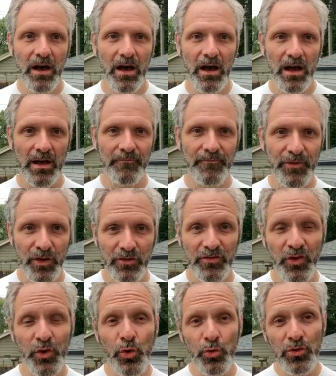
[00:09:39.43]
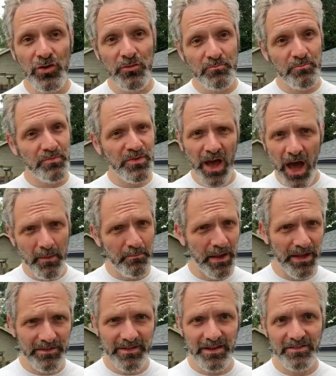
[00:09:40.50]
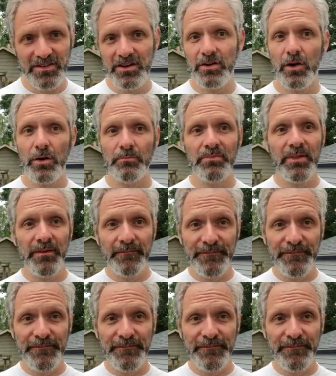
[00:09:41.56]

For those of you who are not paying attention at home,